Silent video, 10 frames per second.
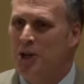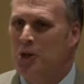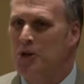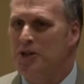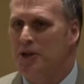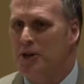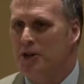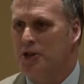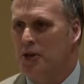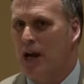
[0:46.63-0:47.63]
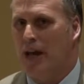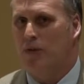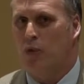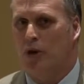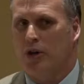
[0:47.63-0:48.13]
who is there to kind
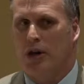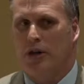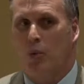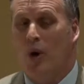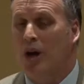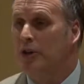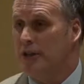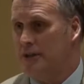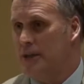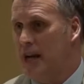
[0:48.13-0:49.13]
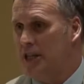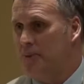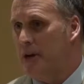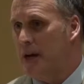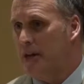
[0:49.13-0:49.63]
of work on the wellness
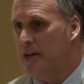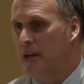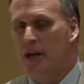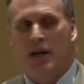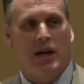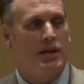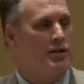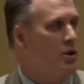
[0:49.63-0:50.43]
aspect. And